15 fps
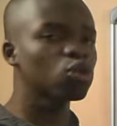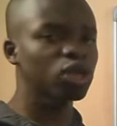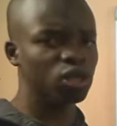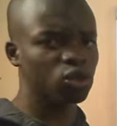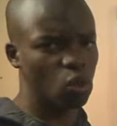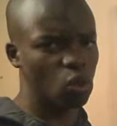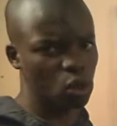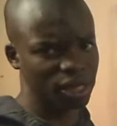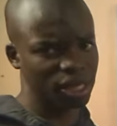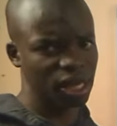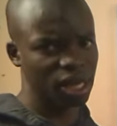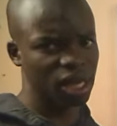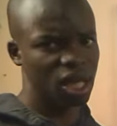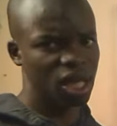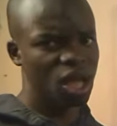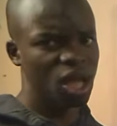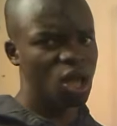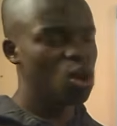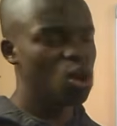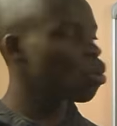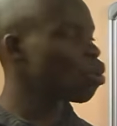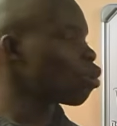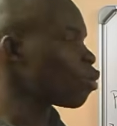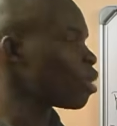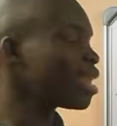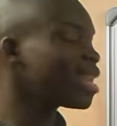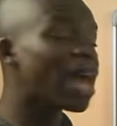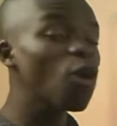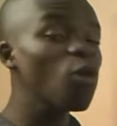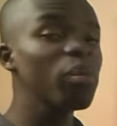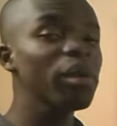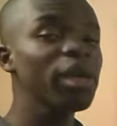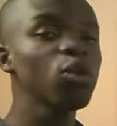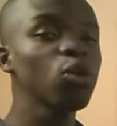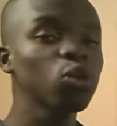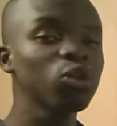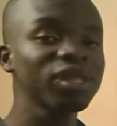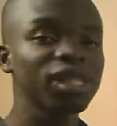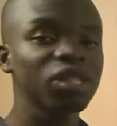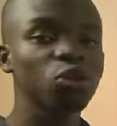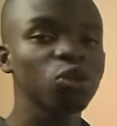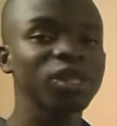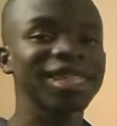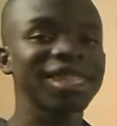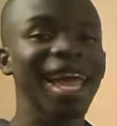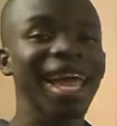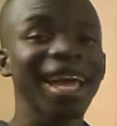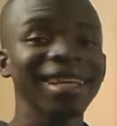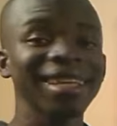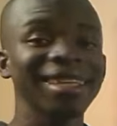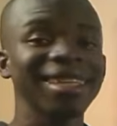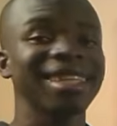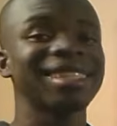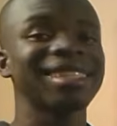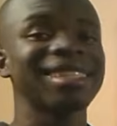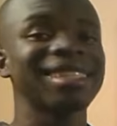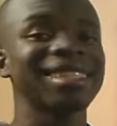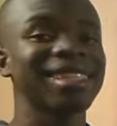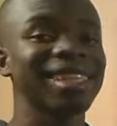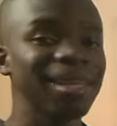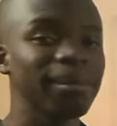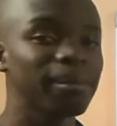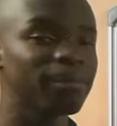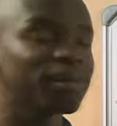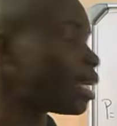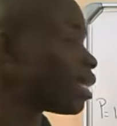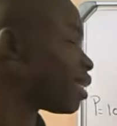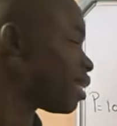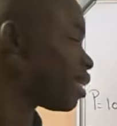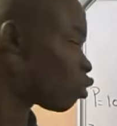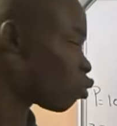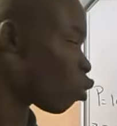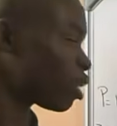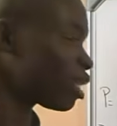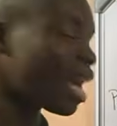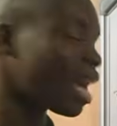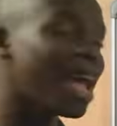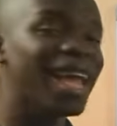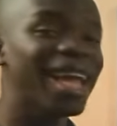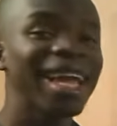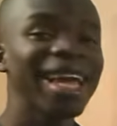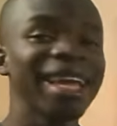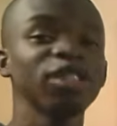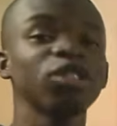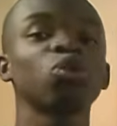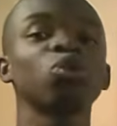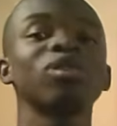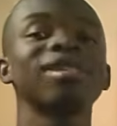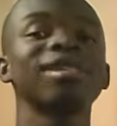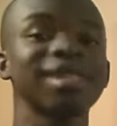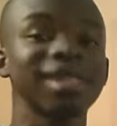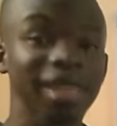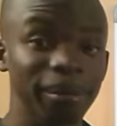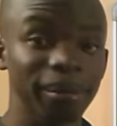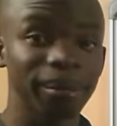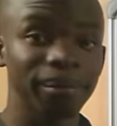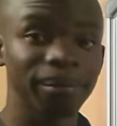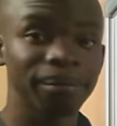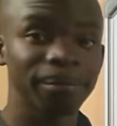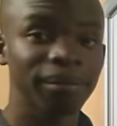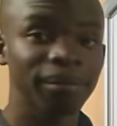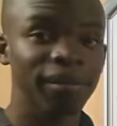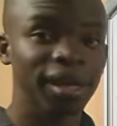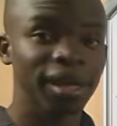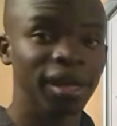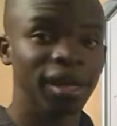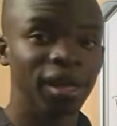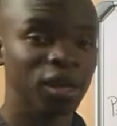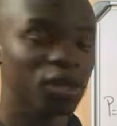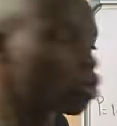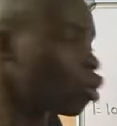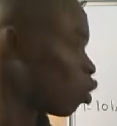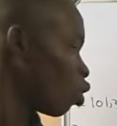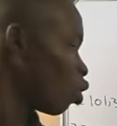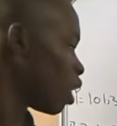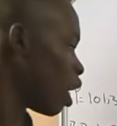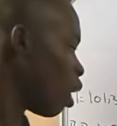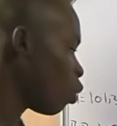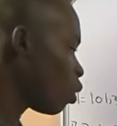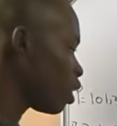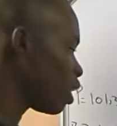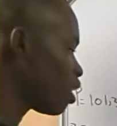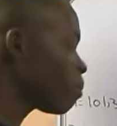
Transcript: to this water will now be used to turn this water into steam. So now the